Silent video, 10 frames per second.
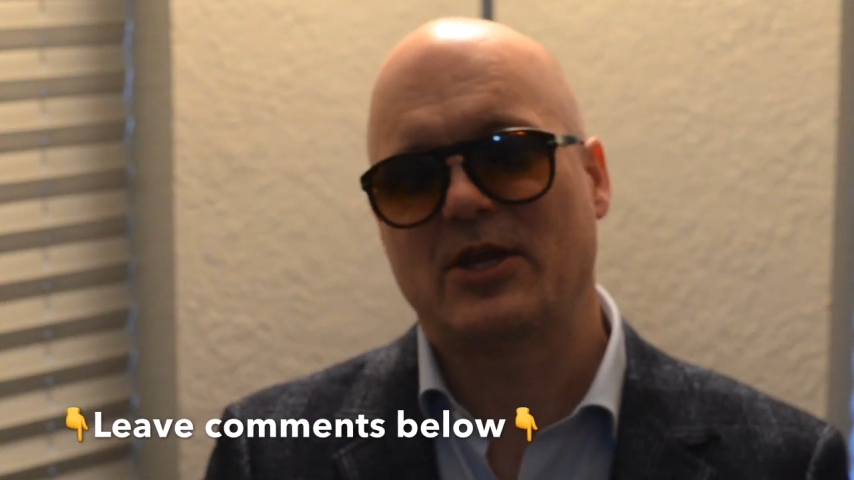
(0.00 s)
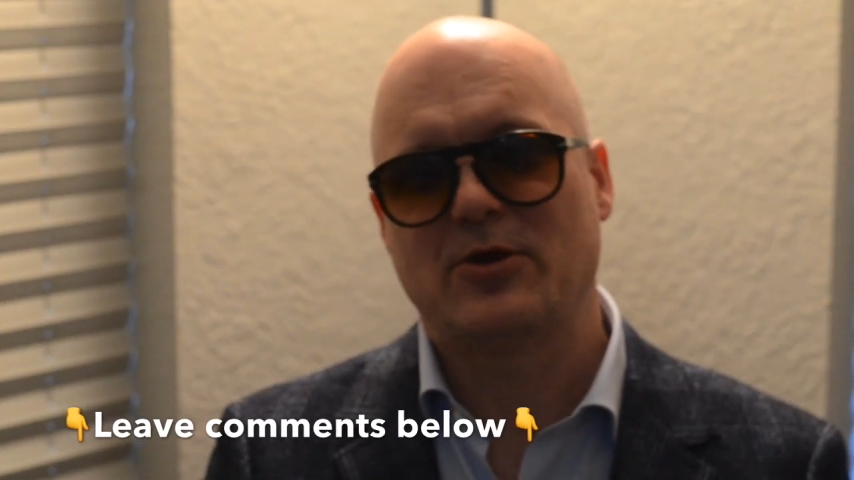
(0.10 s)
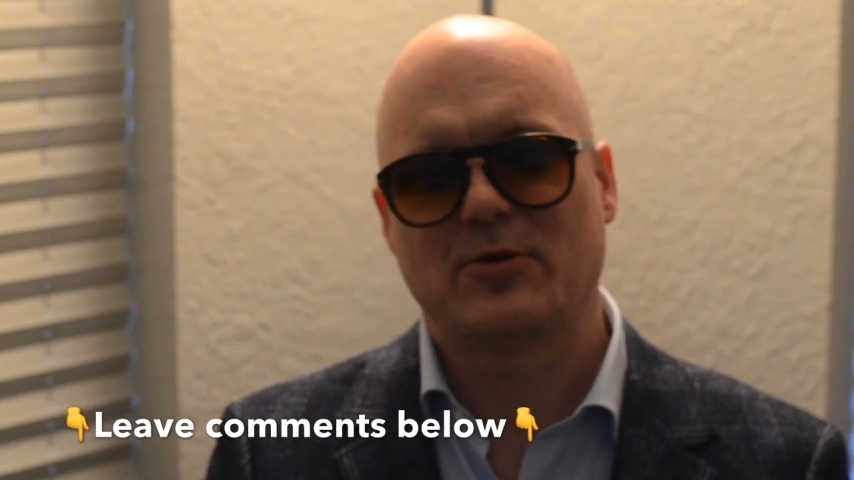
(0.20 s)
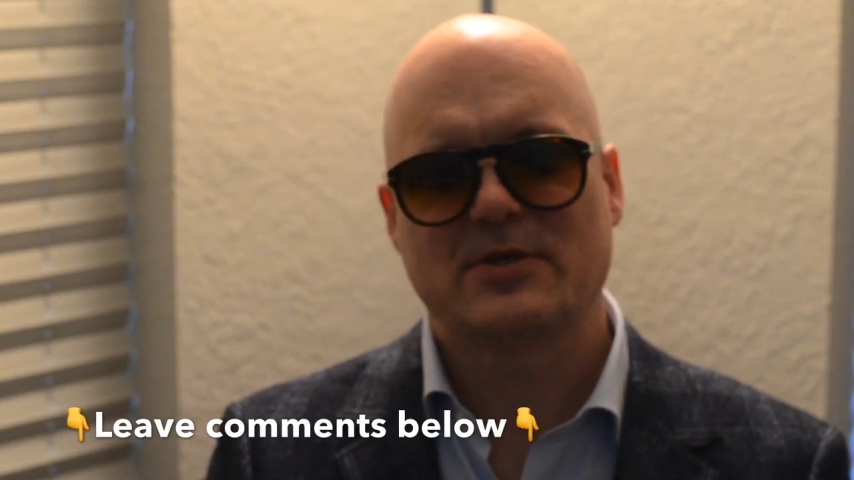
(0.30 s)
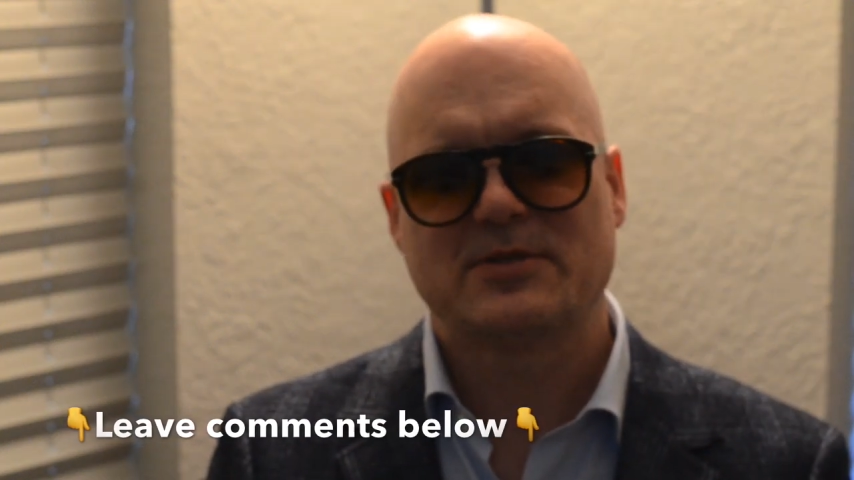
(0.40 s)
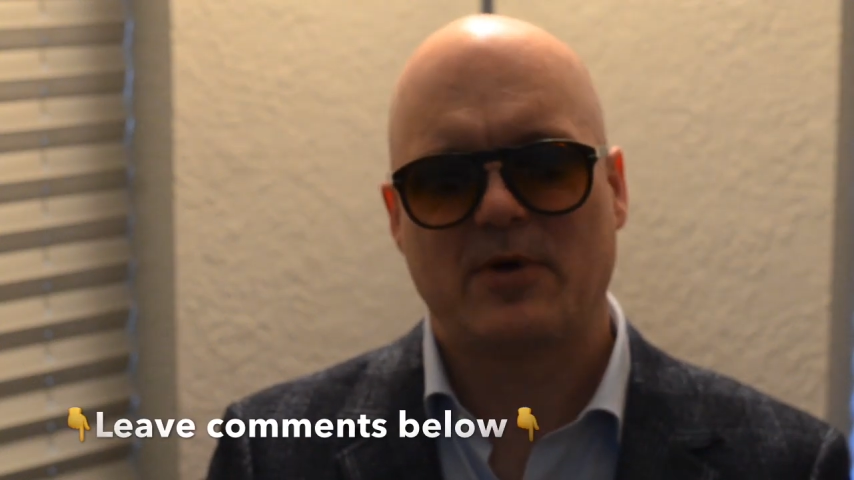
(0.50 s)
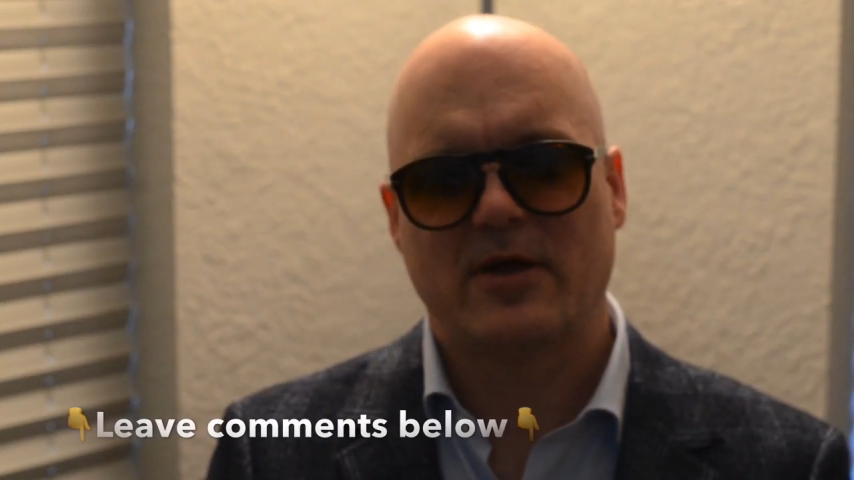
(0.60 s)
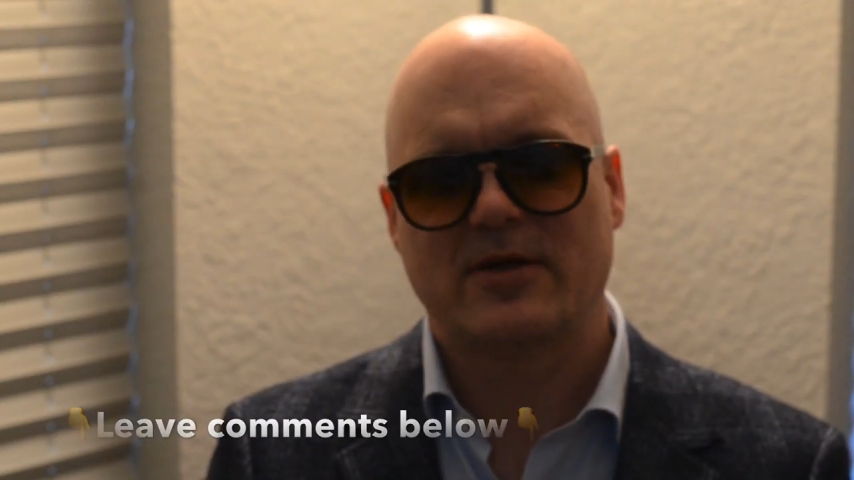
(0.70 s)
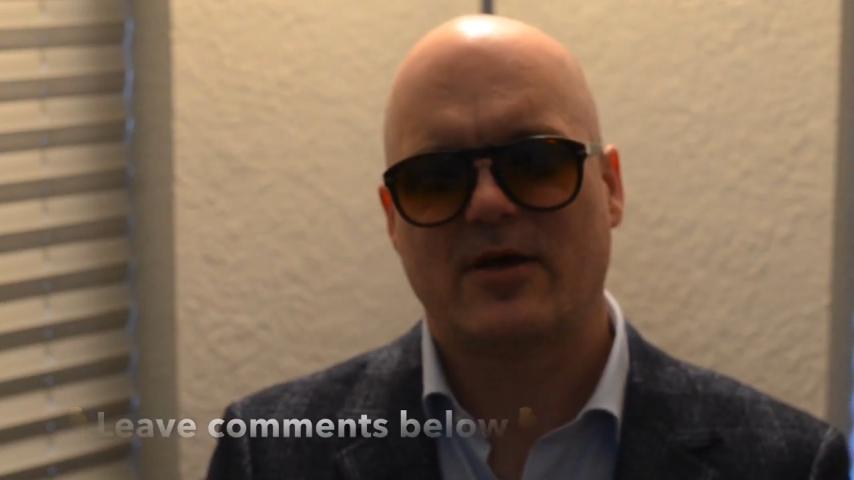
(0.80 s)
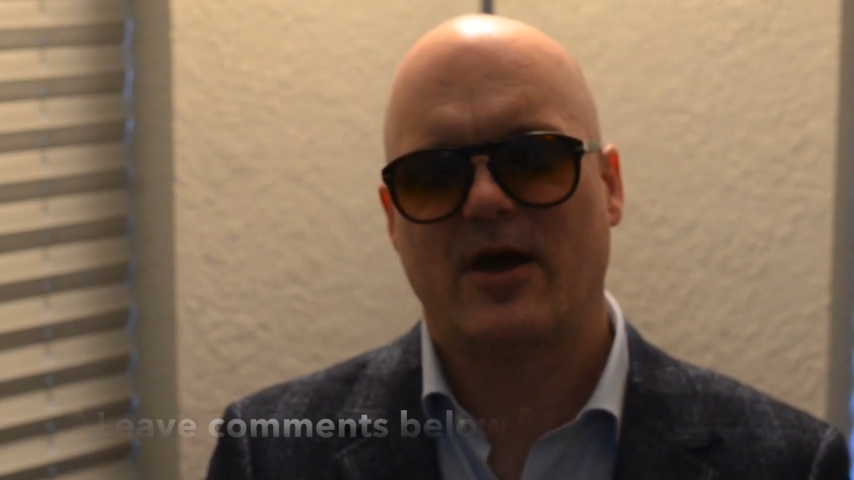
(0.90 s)
I do
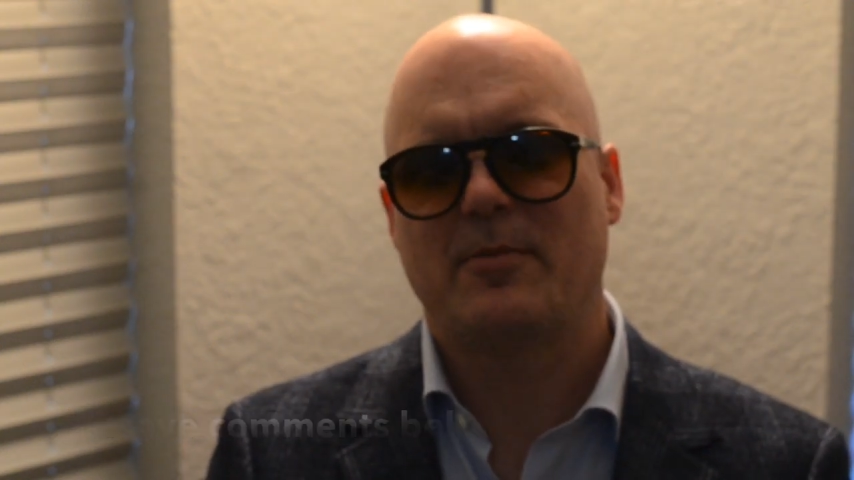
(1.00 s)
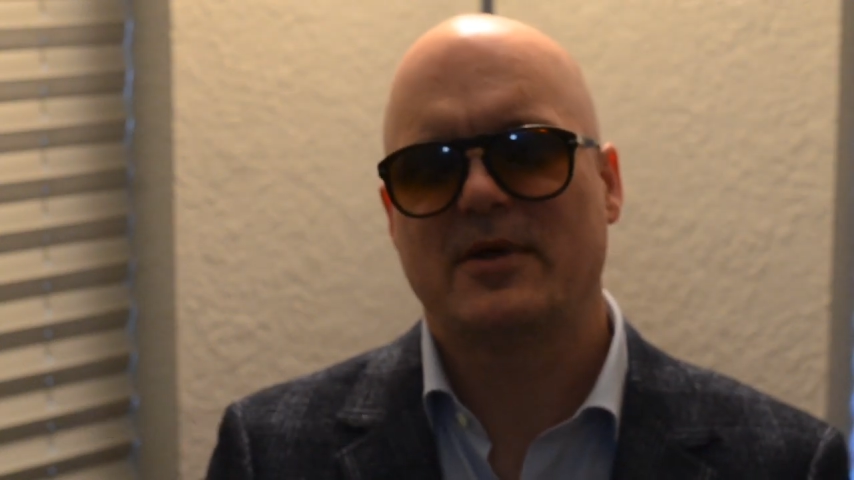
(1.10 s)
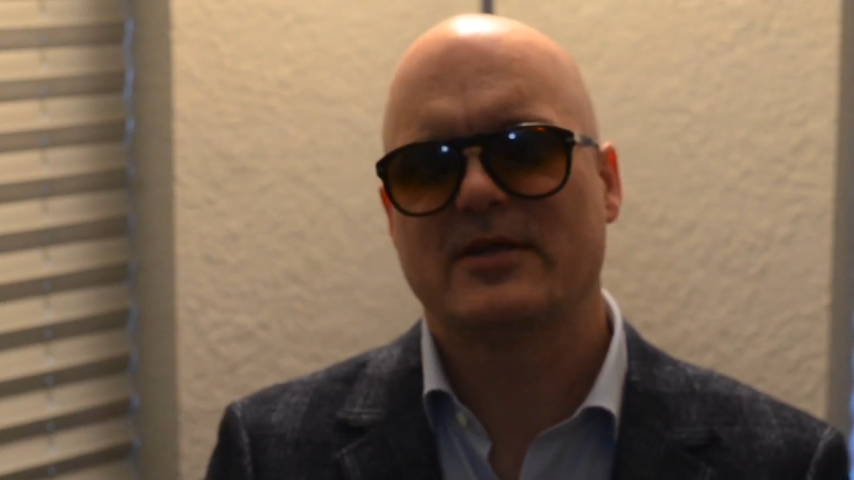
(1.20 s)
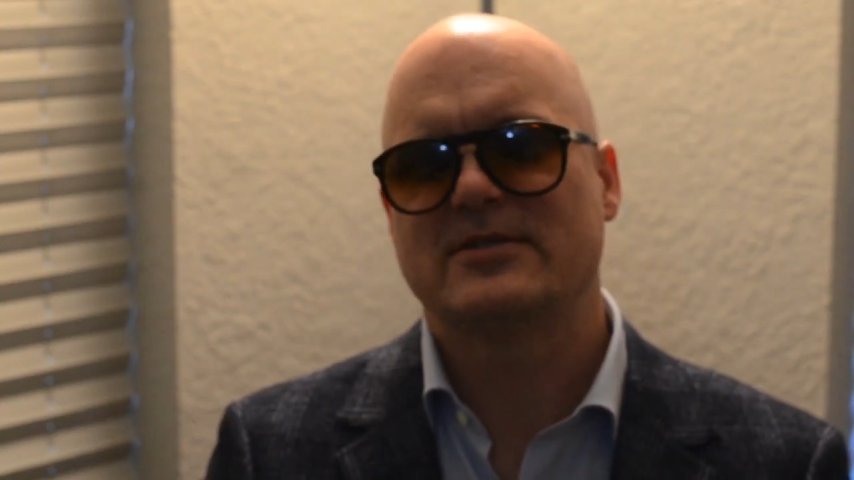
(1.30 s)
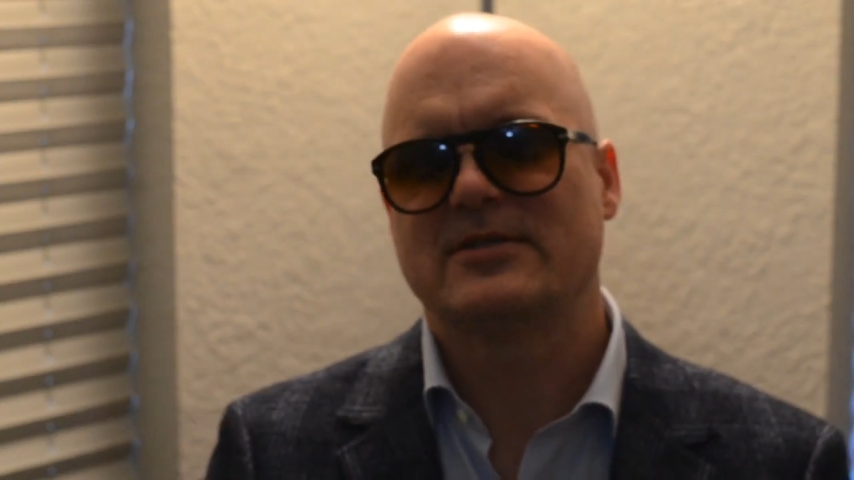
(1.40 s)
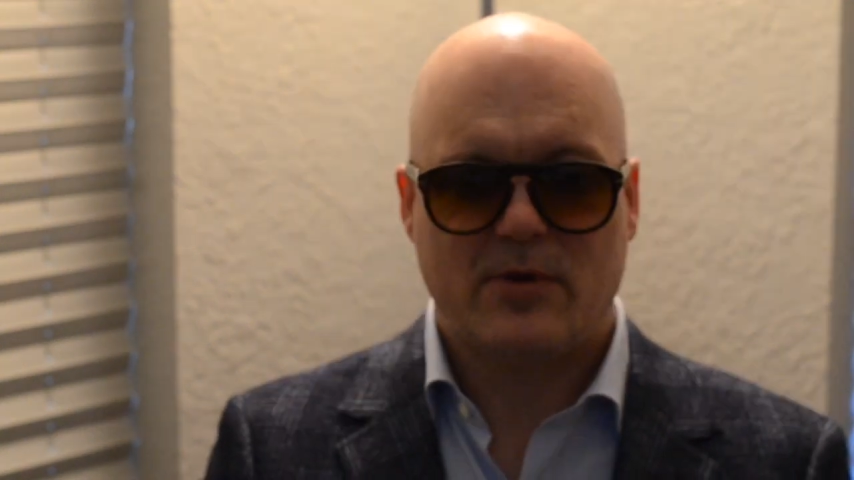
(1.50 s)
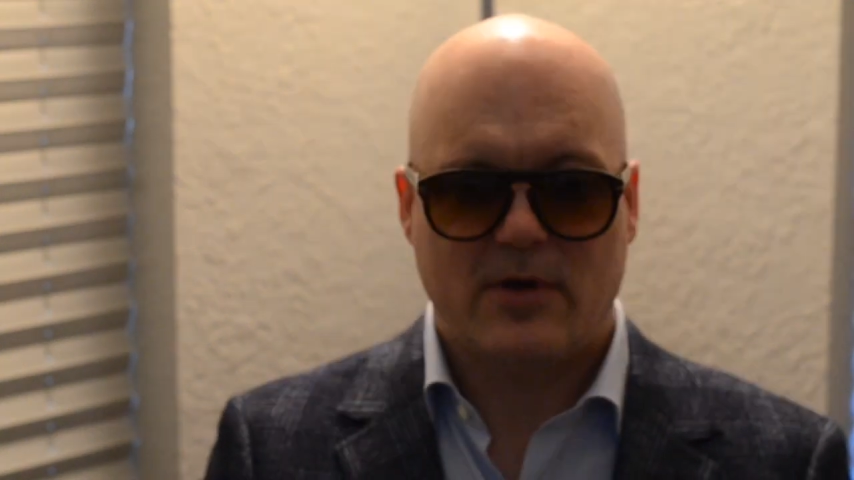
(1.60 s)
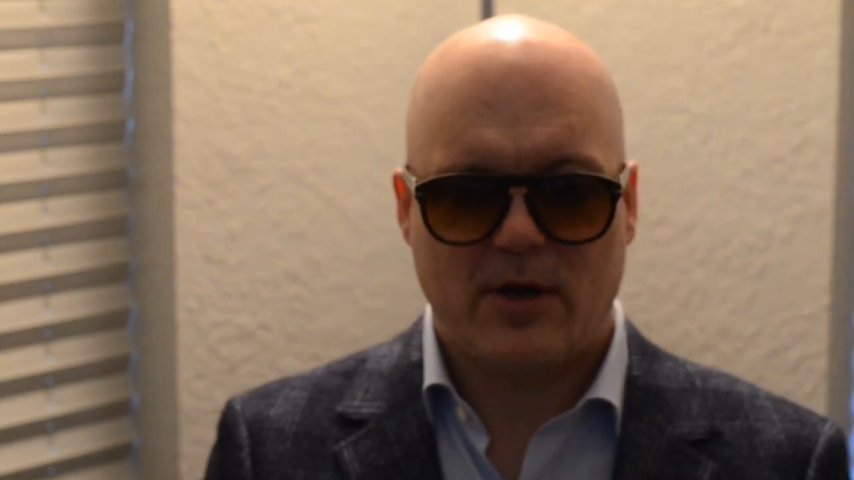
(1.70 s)
respond to comments.